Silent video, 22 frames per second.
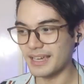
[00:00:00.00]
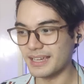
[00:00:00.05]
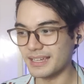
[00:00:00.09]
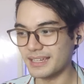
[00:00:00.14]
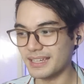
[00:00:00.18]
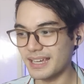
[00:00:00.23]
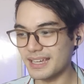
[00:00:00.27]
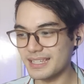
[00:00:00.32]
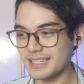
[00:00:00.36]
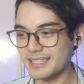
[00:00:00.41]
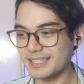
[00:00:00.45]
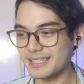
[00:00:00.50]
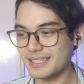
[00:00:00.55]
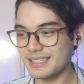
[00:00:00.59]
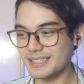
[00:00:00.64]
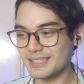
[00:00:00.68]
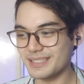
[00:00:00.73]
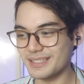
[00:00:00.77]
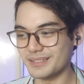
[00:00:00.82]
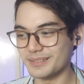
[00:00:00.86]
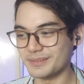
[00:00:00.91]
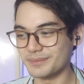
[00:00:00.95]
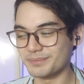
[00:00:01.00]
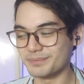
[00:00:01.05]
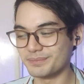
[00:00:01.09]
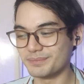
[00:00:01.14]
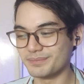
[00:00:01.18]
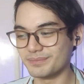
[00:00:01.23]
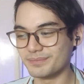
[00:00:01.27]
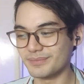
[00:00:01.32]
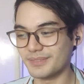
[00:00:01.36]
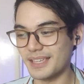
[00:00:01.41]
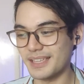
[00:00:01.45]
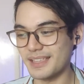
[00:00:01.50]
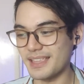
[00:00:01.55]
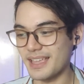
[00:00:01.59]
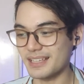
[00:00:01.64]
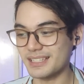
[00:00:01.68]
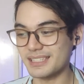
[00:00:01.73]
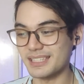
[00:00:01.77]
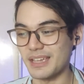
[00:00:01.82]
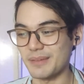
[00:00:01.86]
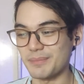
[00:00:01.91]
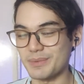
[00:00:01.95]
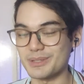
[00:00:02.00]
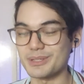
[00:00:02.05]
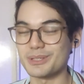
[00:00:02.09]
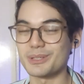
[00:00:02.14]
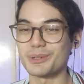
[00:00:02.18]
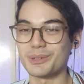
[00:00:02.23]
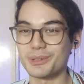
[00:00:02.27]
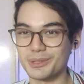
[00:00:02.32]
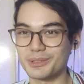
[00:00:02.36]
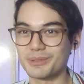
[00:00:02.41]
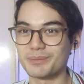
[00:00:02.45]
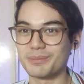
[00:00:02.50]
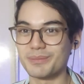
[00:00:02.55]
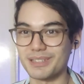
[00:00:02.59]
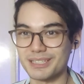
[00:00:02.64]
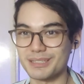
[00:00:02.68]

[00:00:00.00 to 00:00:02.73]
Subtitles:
I guess the next episode